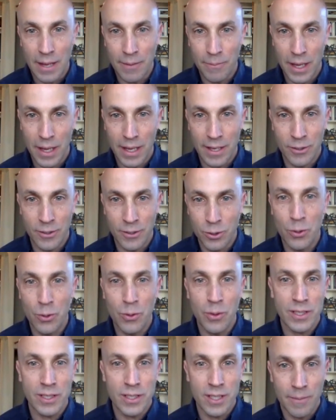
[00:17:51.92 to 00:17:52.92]
and
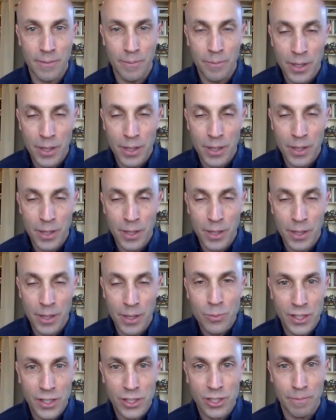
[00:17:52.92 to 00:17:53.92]
do this in a
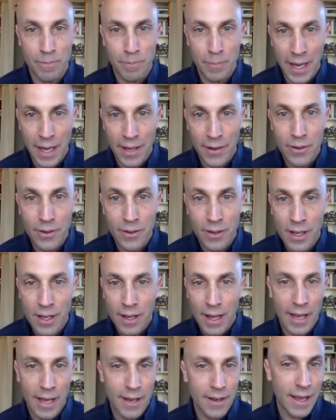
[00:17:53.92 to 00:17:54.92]
much more efficient
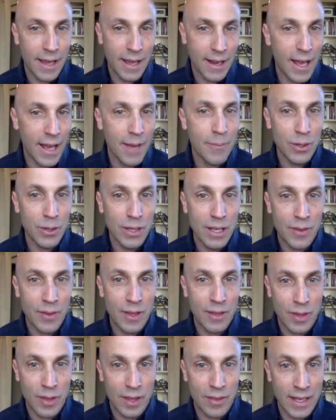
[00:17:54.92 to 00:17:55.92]
manner. And
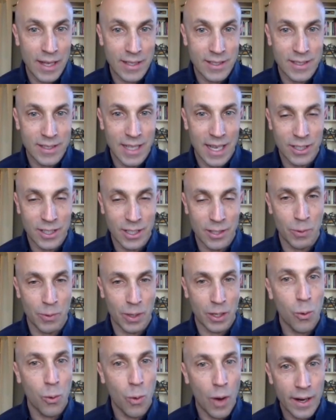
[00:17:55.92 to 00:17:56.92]
I believe that that's
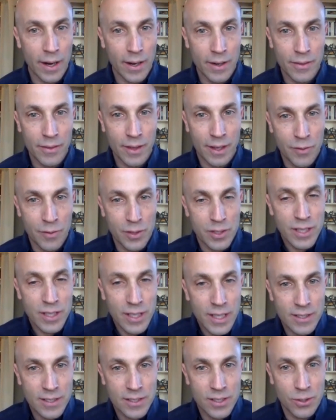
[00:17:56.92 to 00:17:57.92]
actually required, that
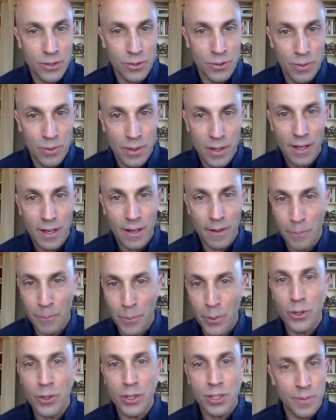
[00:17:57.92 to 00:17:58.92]
for cities to
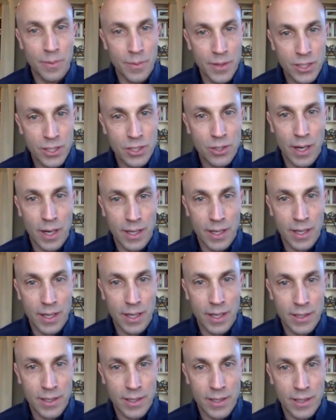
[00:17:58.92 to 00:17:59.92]
emerge from this
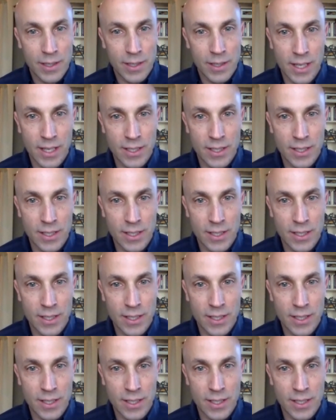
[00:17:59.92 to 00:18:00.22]
crisis and for transit